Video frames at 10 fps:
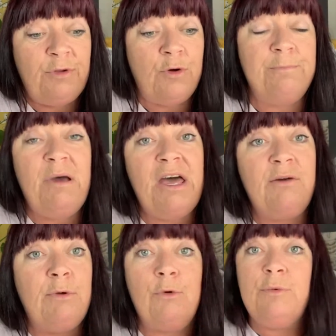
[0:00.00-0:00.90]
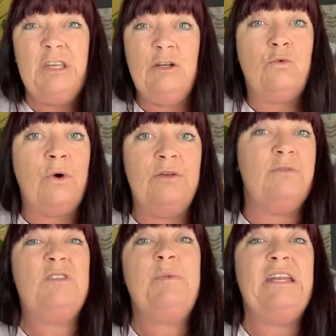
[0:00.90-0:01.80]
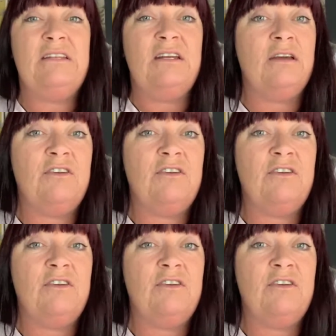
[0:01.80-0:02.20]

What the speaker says: It's not a lot of pennies, to be honest.